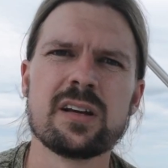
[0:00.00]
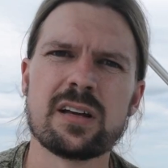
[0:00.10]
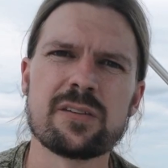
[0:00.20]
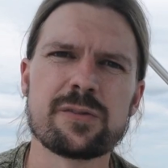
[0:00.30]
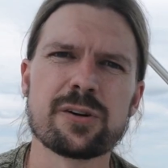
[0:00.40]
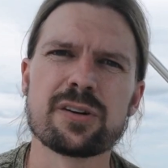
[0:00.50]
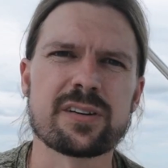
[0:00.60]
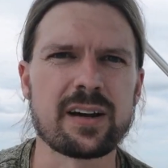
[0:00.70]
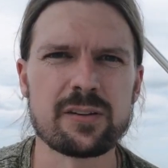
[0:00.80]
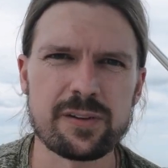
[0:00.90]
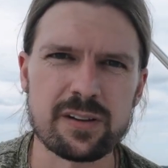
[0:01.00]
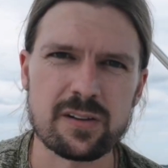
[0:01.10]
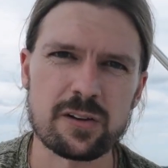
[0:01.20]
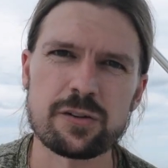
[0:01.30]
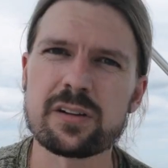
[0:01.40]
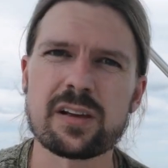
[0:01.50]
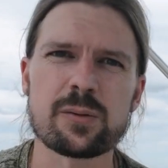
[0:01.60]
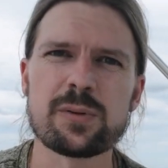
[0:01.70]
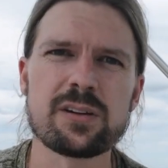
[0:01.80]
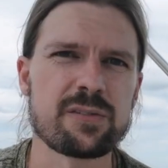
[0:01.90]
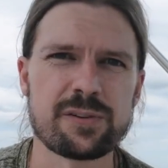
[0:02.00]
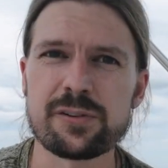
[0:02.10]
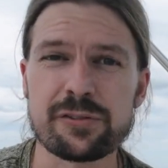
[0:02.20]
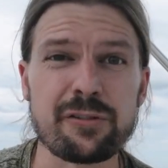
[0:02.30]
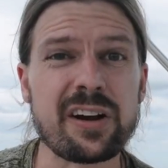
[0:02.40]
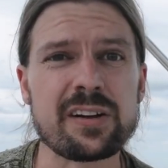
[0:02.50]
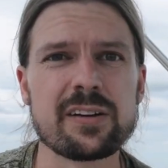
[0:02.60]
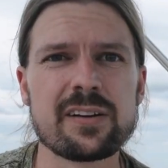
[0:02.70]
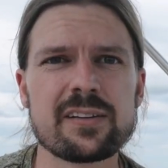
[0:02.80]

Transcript: If you're kind of in the country like me, feels great.